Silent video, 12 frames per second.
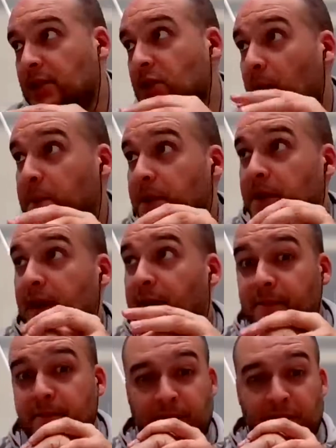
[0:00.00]
that topic. Yeah,
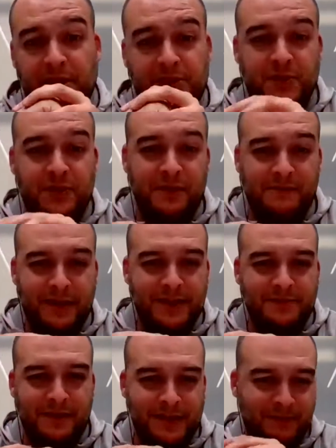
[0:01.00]
about history.
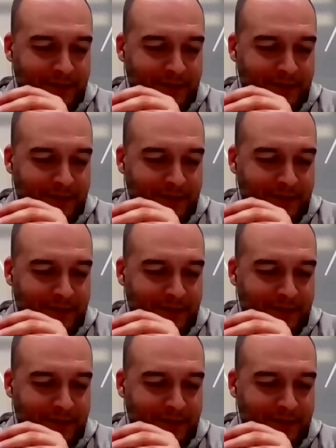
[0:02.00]
Let's